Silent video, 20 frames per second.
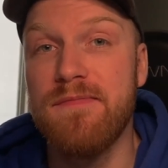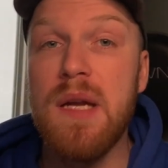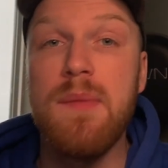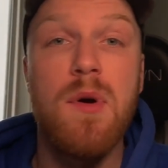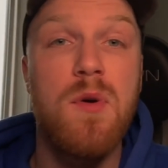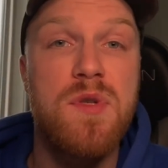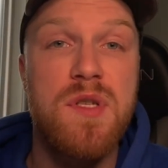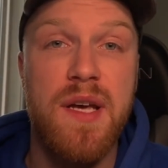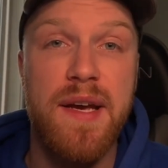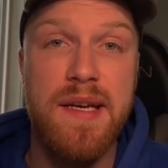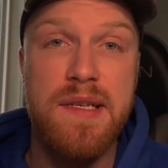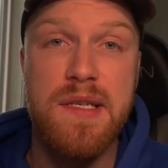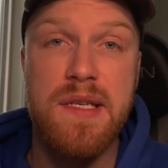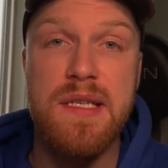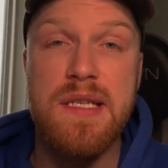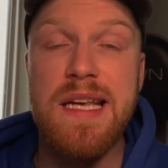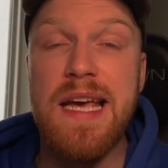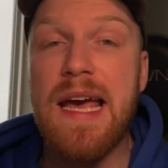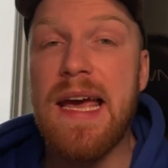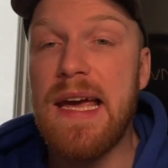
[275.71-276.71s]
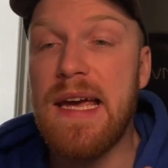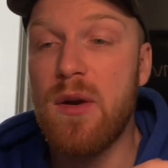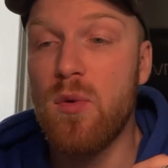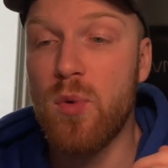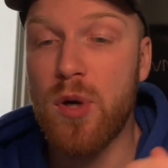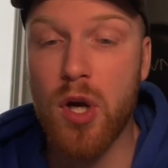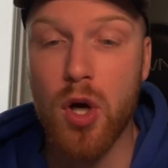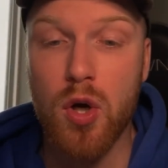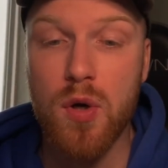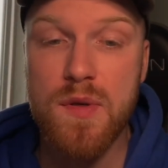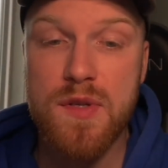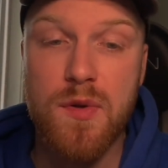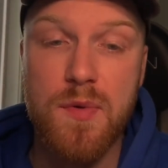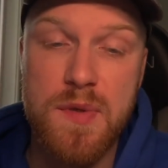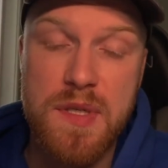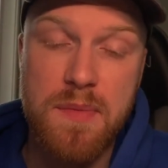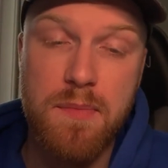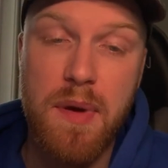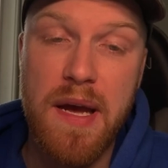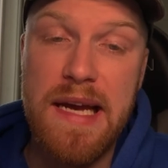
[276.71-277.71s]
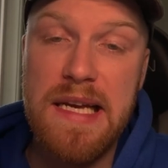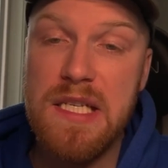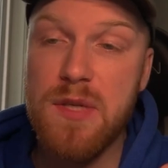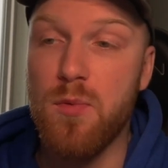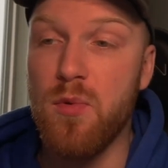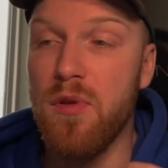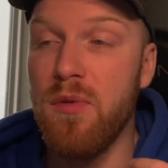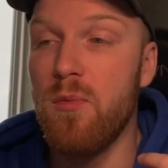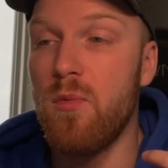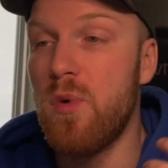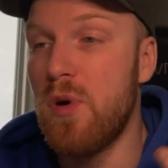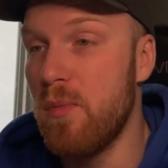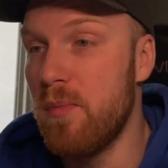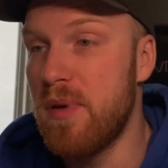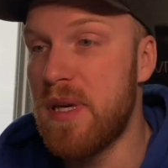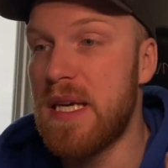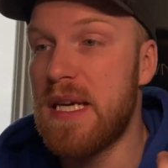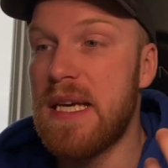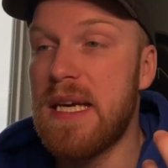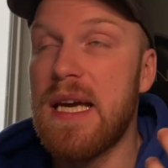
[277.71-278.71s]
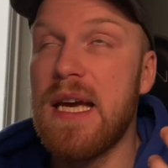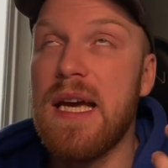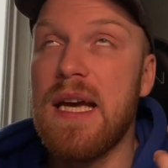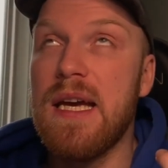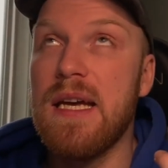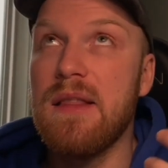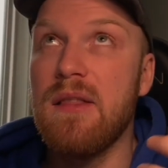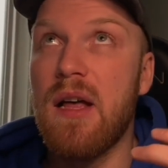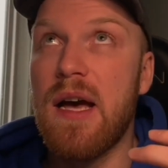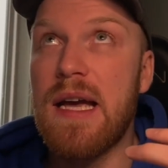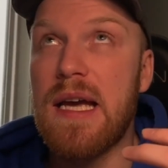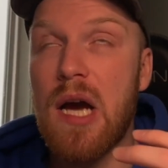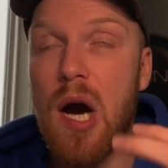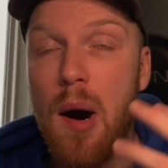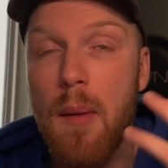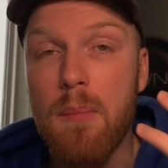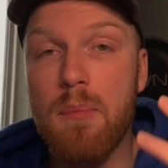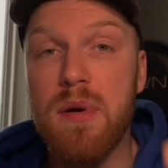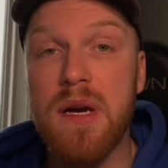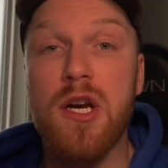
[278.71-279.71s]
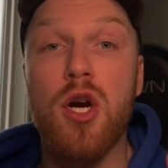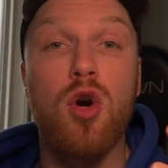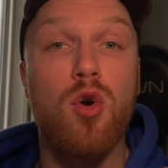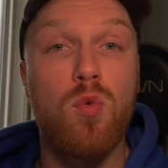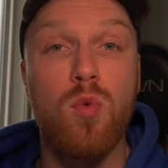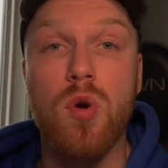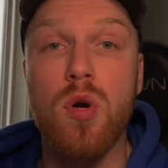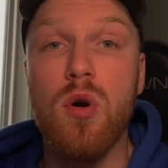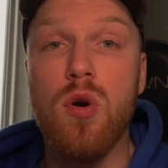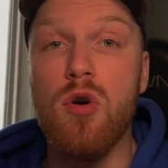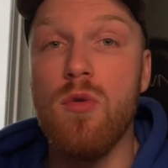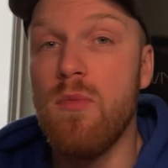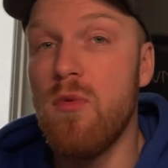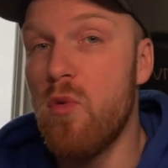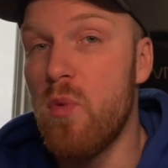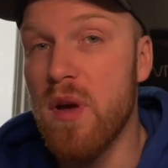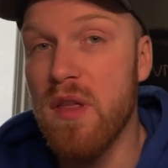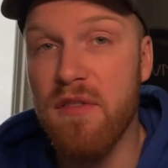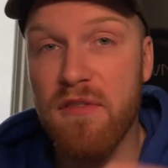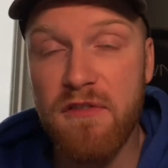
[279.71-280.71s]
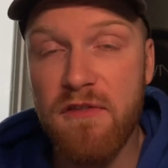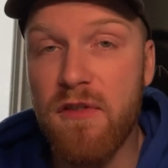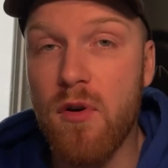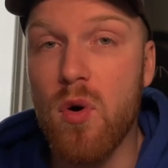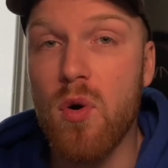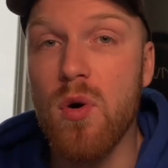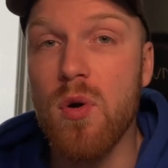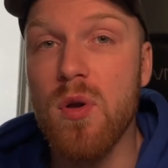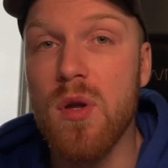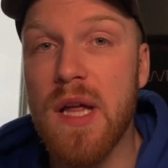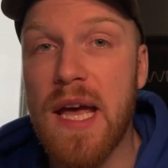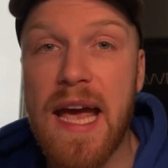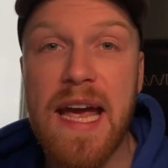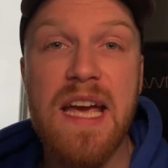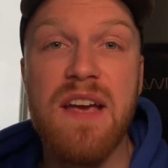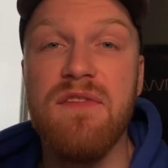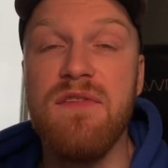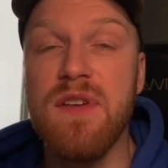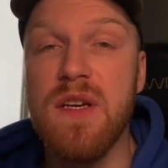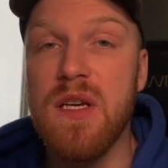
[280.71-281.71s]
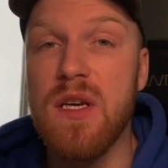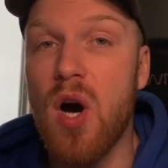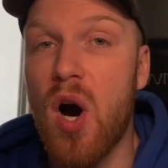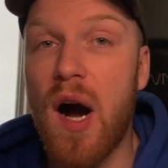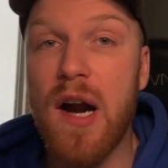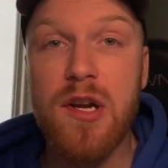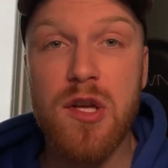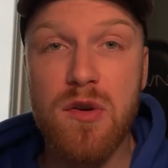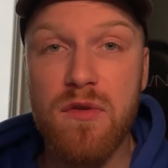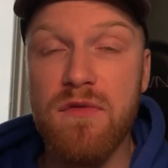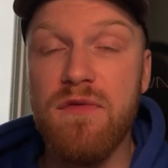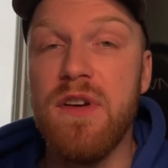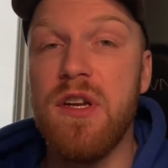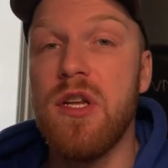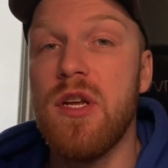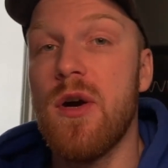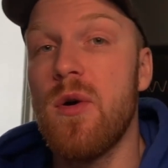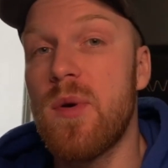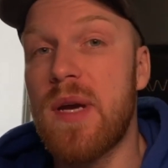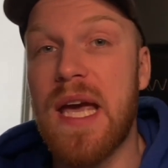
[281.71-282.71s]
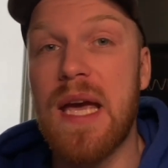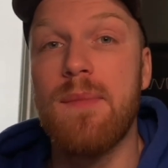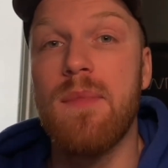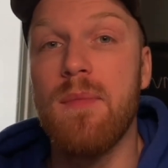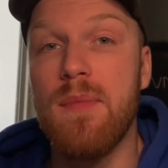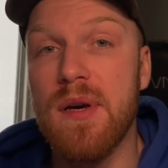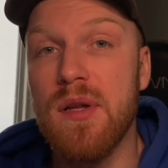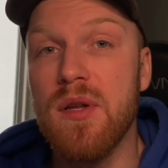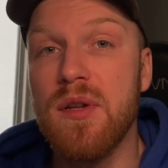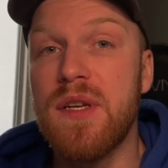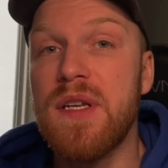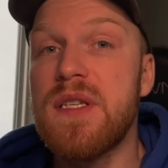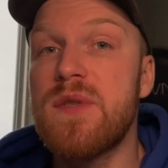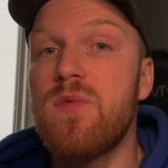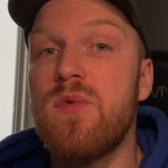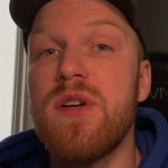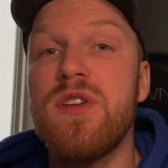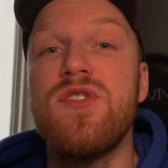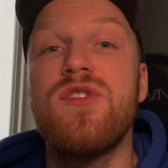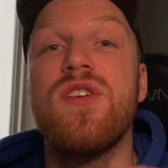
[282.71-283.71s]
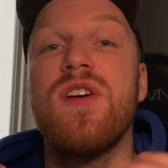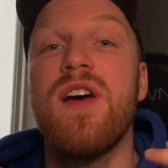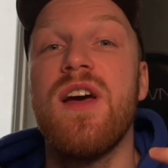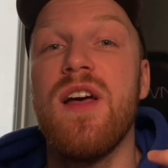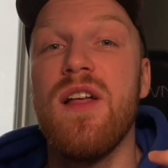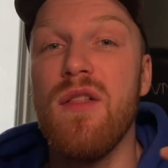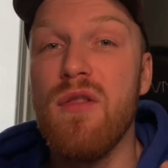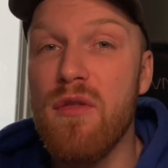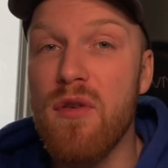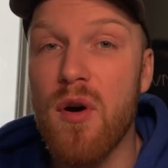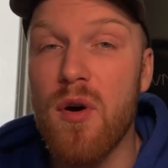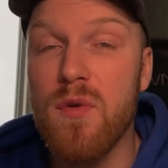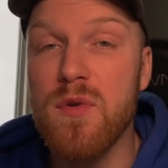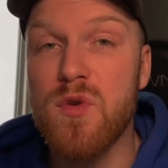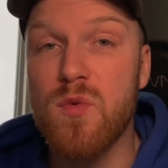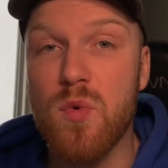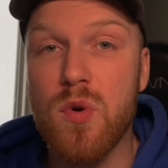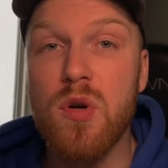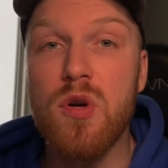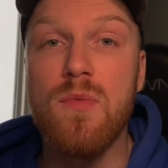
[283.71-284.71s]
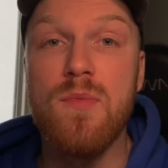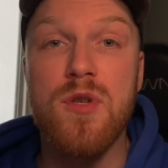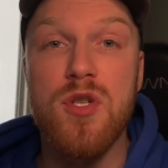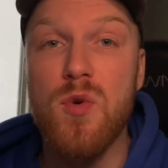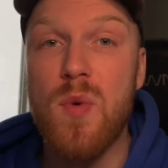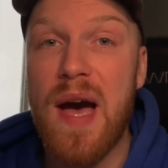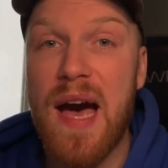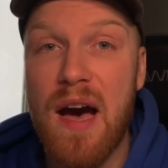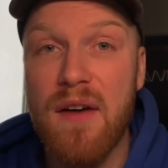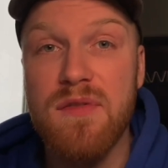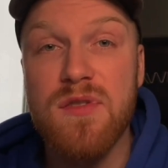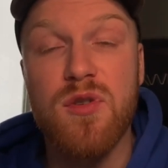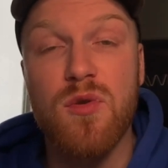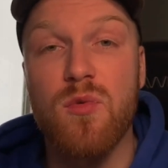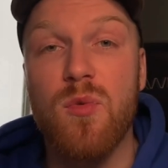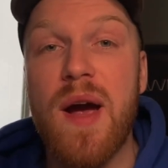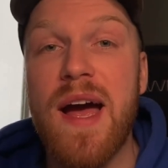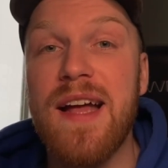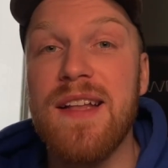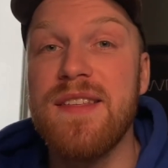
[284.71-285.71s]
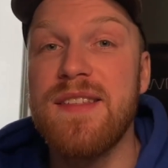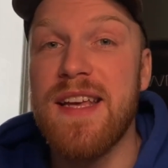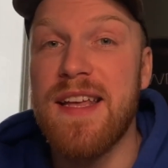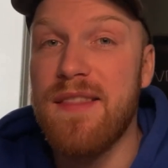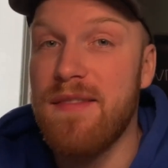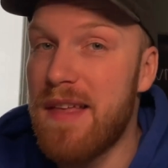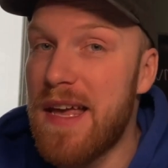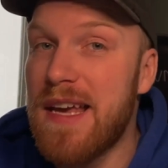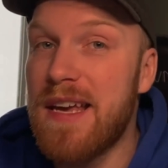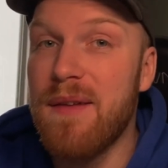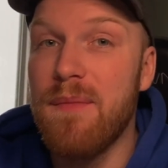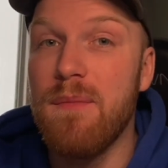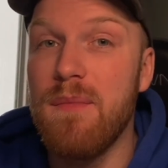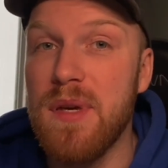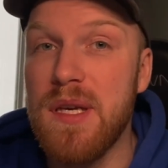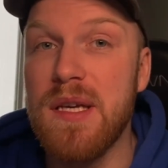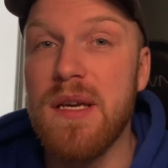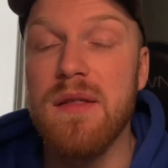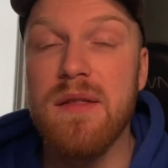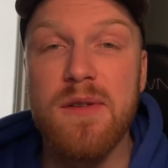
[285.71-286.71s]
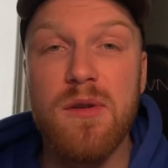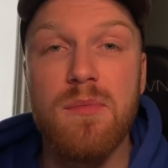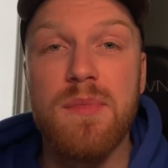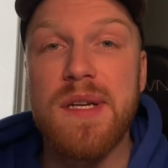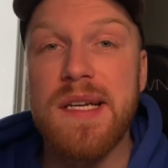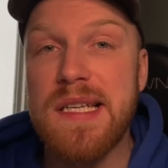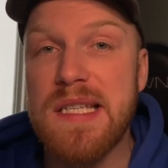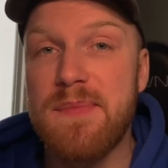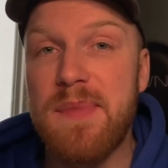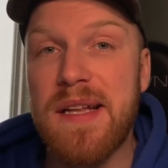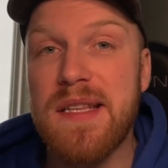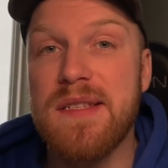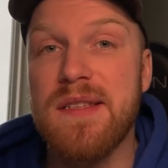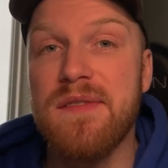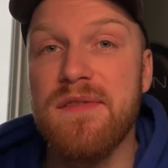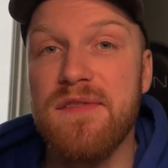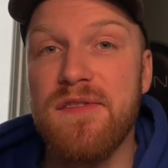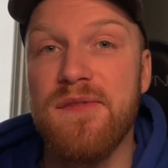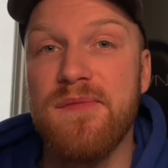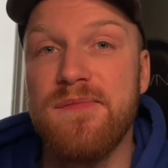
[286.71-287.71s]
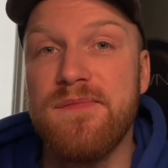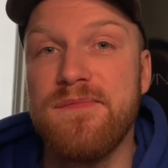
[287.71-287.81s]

In most cases, a rehearsal space will be like a bigger room with full AV audio video capabilities, which those rooms you have to rent, and they can be a little bit expensive.